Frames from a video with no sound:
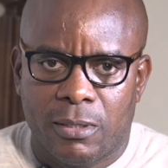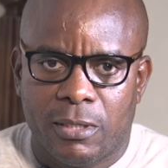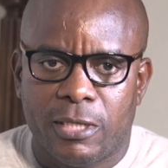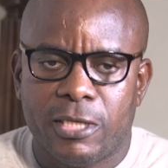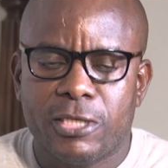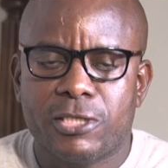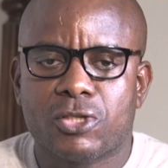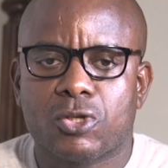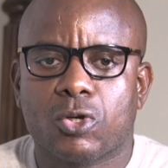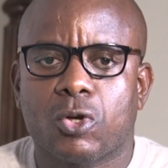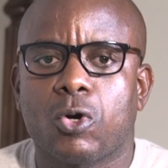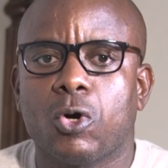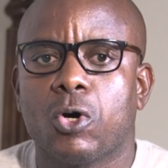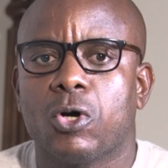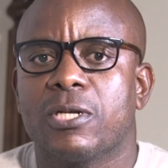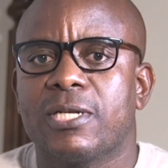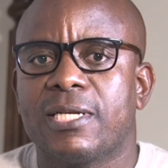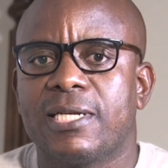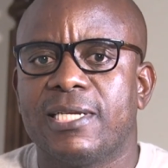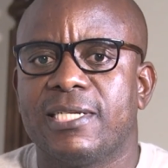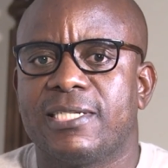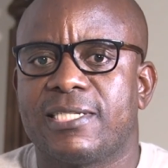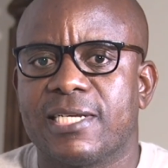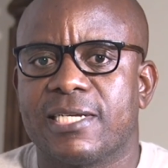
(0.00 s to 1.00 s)
It's
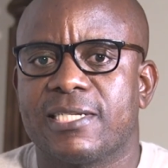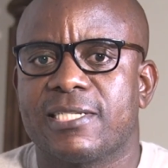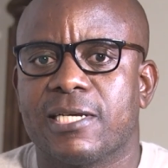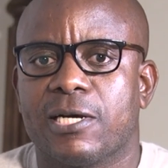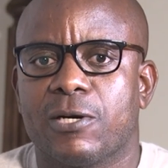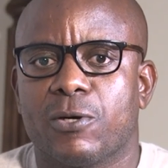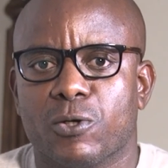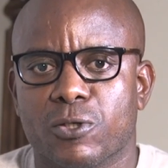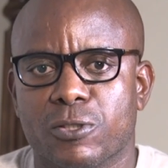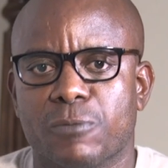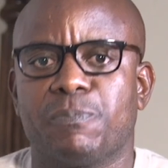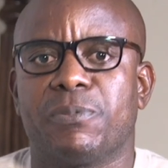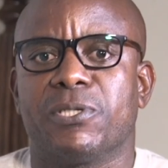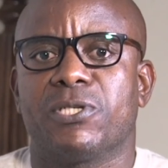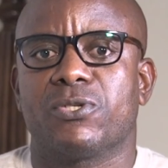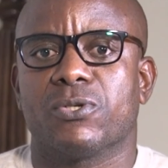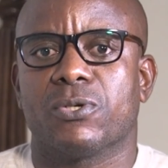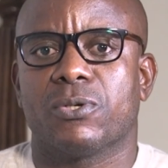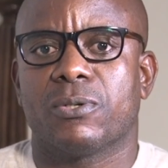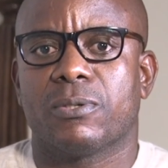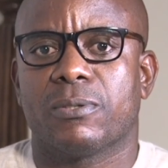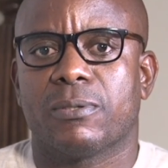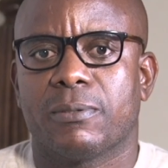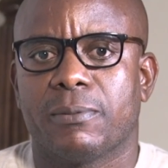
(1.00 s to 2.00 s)
called Liteta
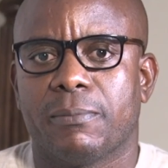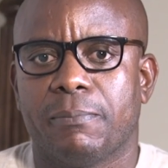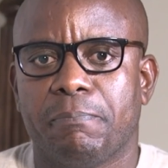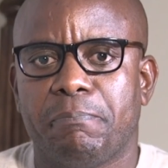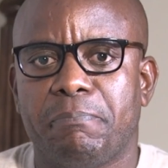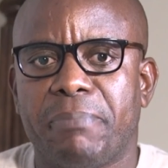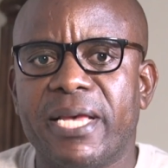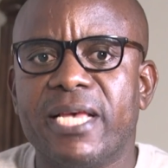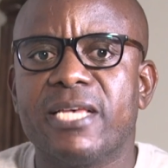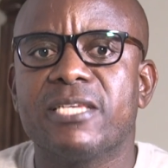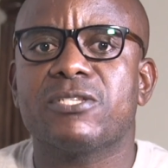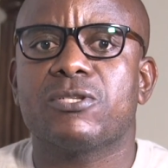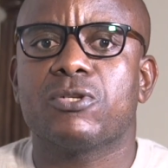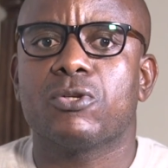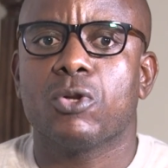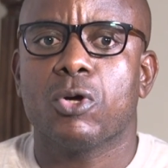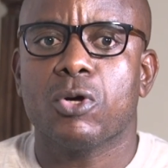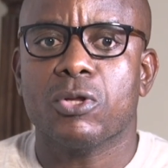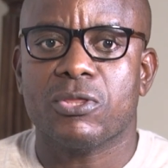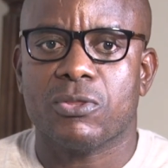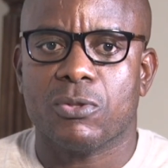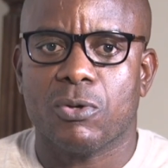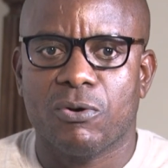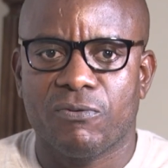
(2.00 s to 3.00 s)
Hospital, based
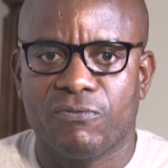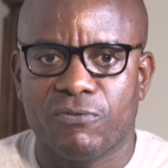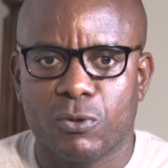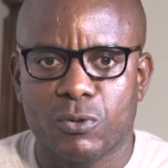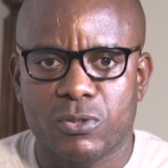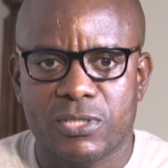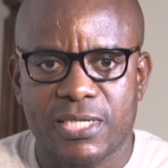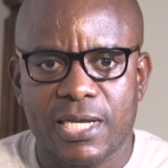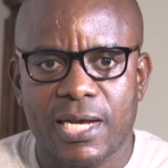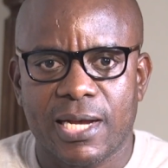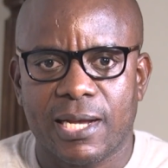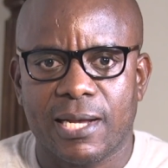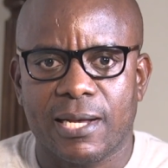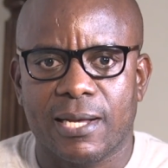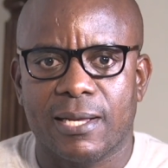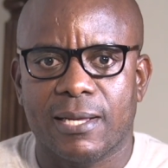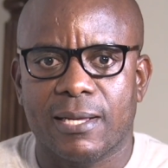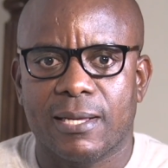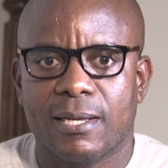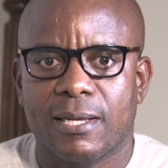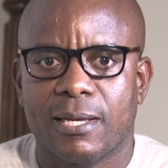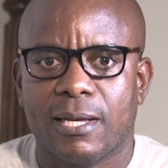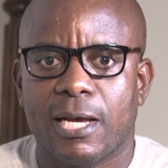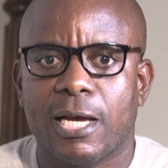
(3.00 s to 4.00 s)
north of
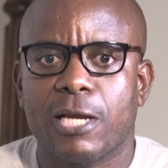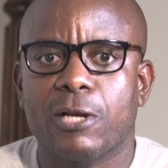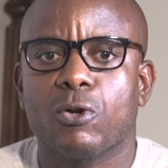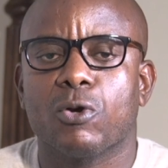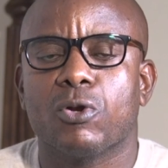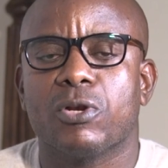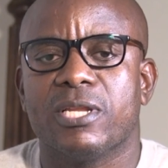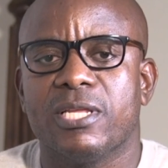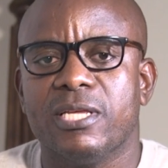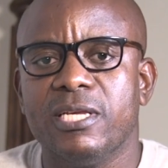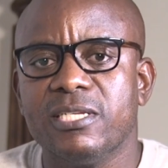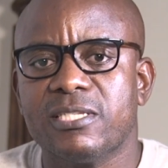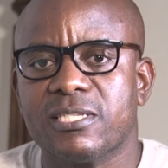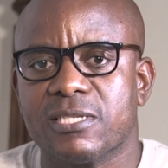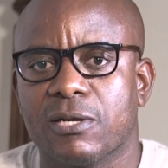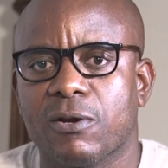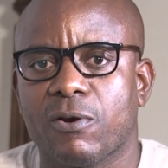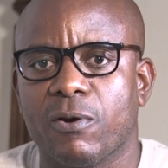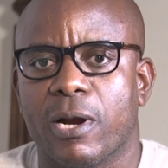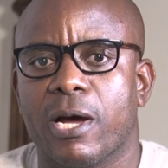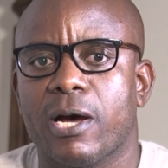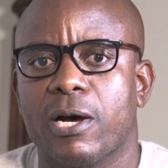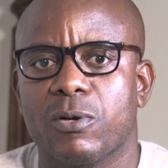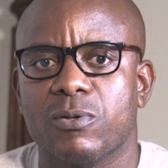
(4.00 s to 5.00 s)
Lusaka, and on its
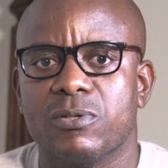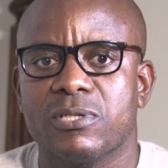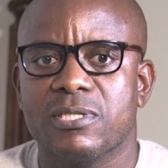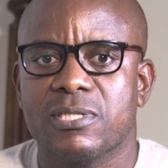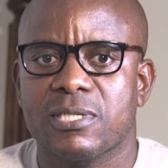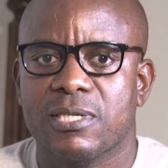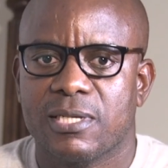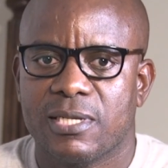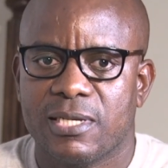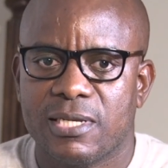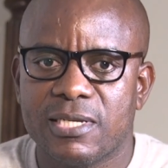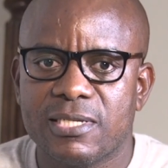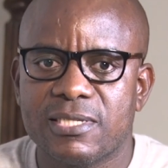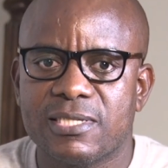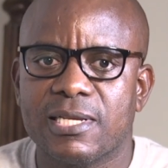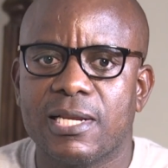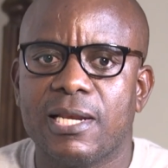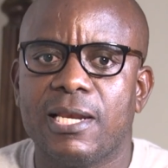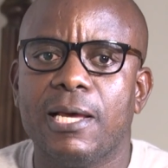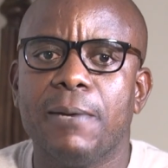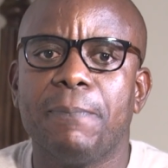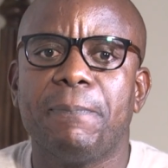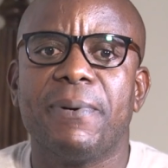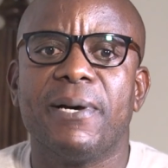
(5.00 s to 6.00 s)
ground is the
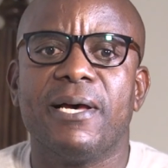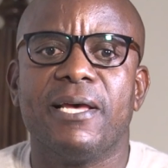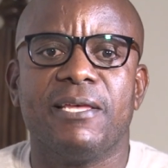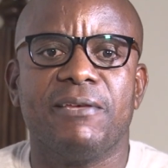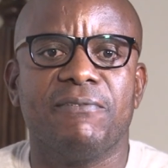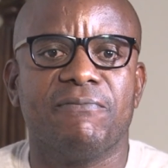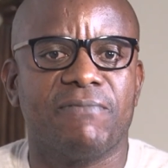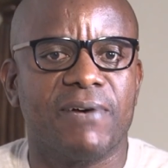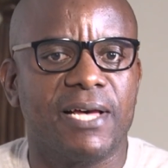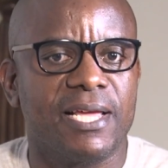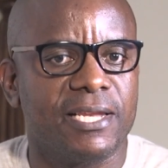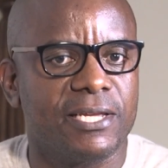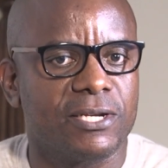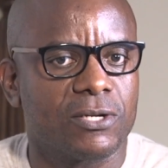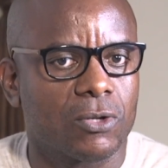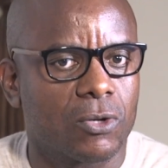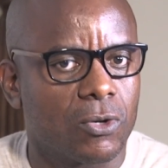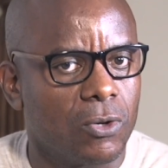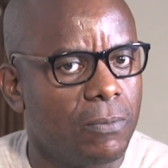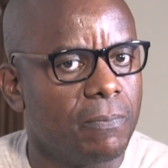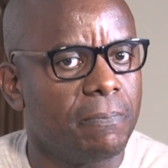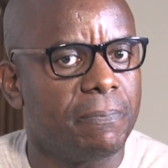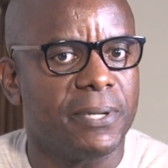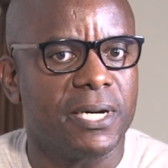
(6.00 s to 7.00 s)
Leper Invalid
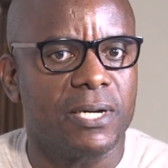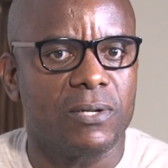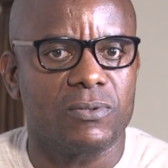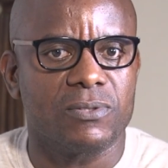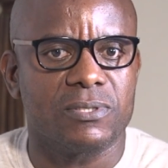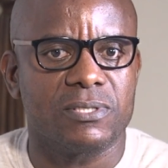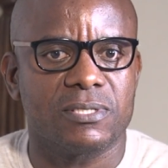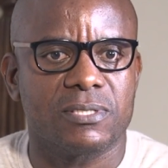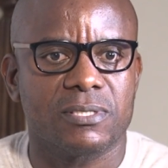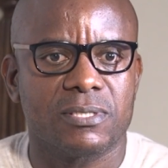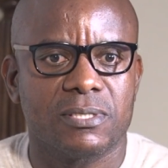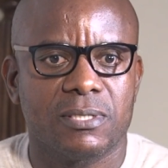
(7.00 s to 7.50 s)
Compound,